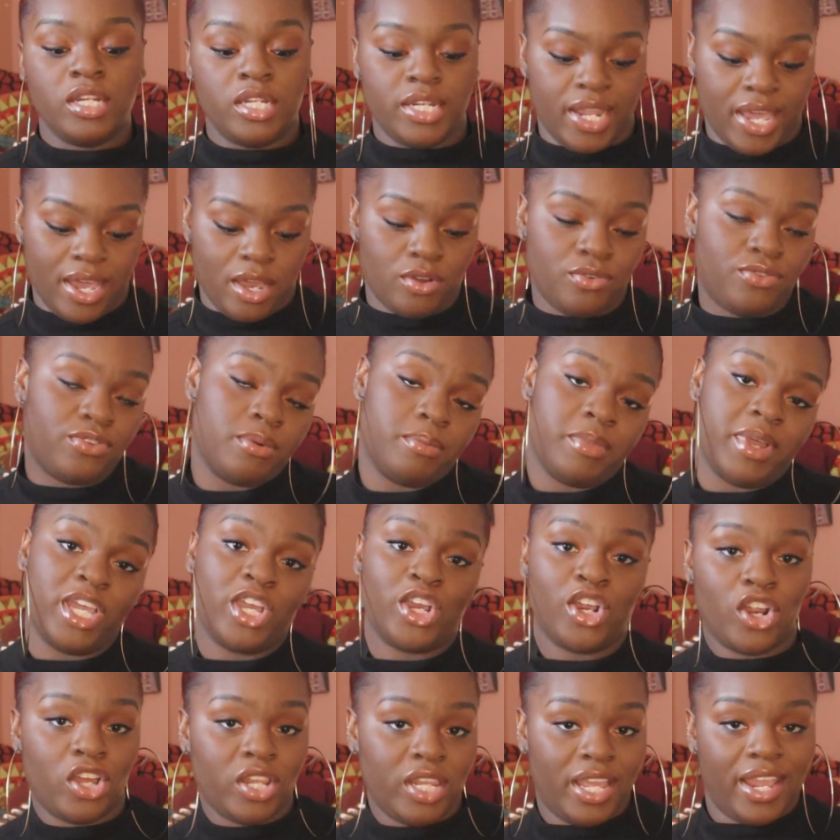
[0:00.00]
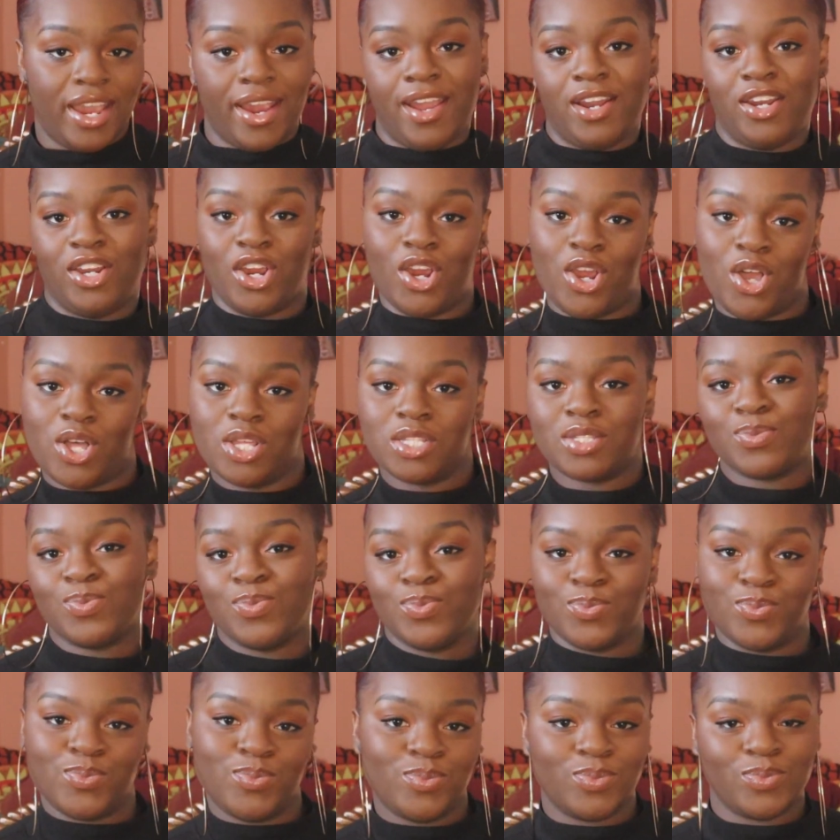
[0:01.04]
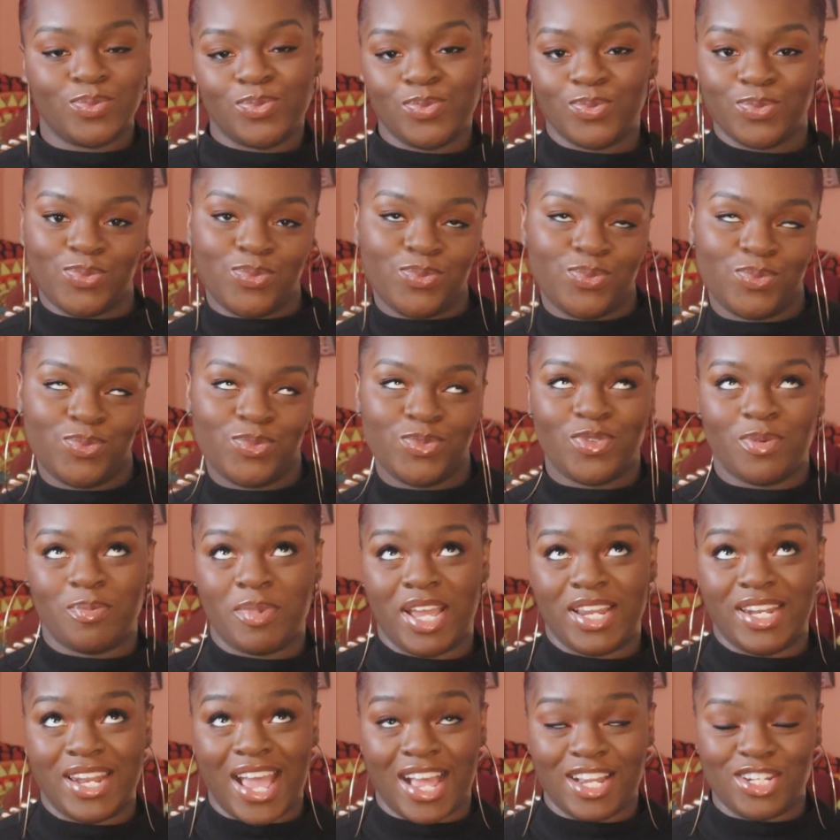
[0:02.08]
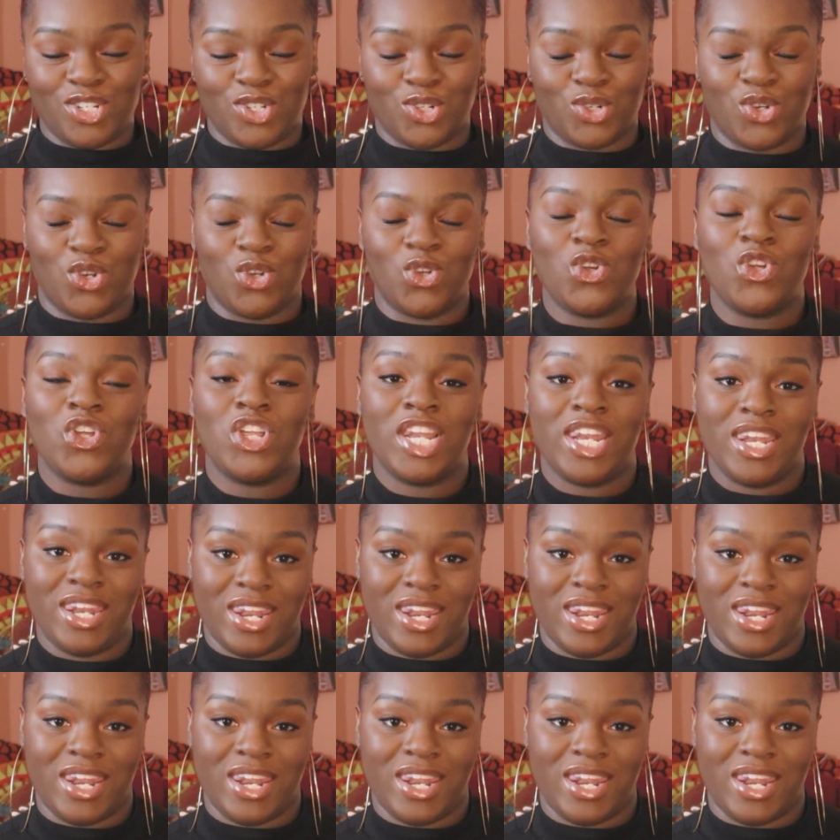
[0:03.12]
Now, for my curly haired girls, for my natural